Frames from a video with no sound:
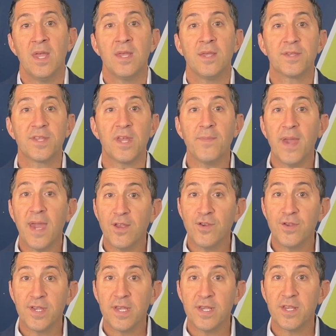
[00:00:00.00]
Some
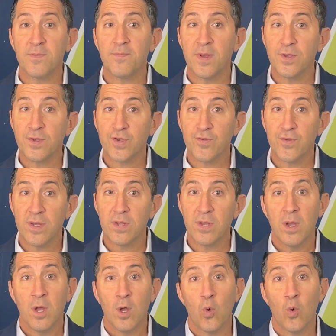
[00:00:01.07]
agencies administer it,